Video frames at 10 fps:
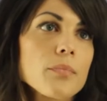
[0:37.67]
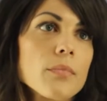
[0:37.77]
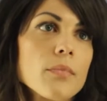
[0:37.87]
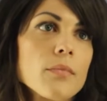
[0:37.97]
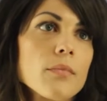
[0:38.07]

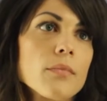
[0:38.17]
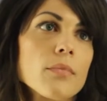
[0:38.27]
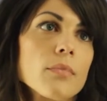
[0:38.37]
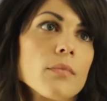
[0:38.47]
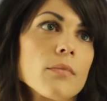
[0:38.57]

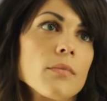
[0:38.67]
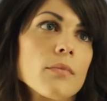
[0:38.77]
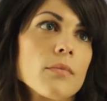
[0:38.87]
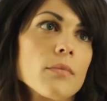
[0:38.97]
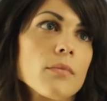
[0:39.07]

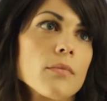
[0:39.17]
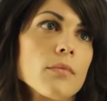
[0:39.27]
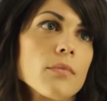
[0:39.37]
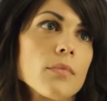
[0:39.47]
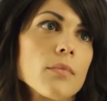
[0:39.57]

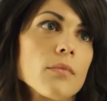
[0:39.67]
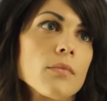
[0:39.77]
No one is speaking in this clip.